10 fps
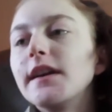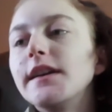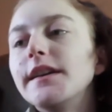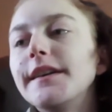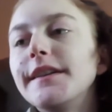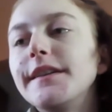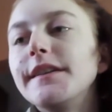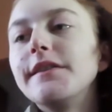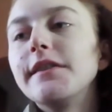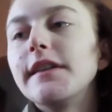
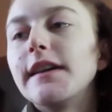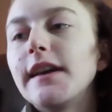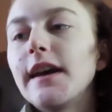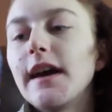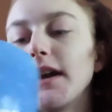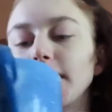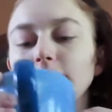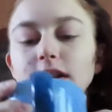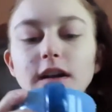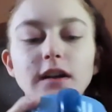and then I
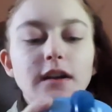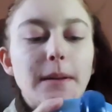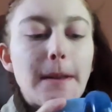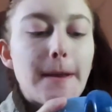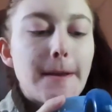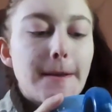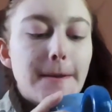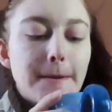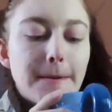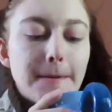added
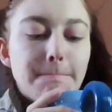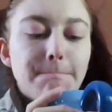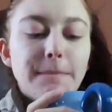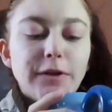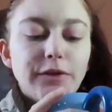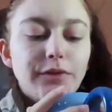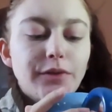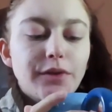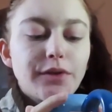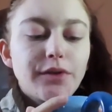
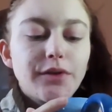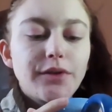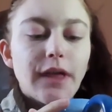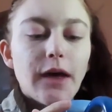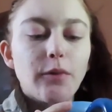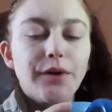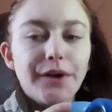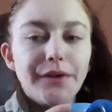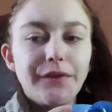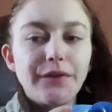milk that
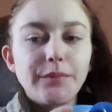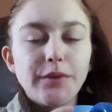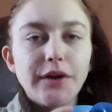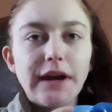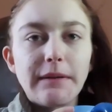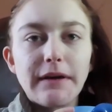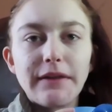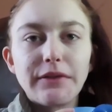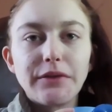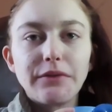was put in
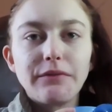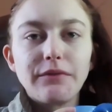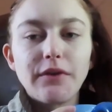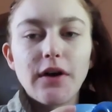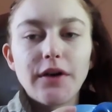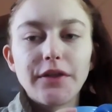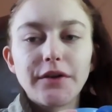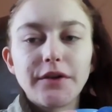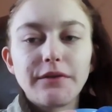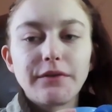my
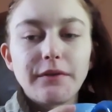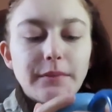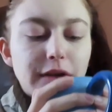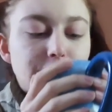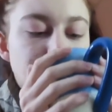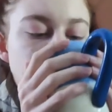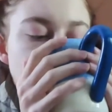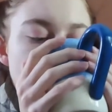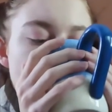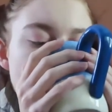frother from my
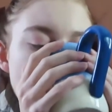Keurig.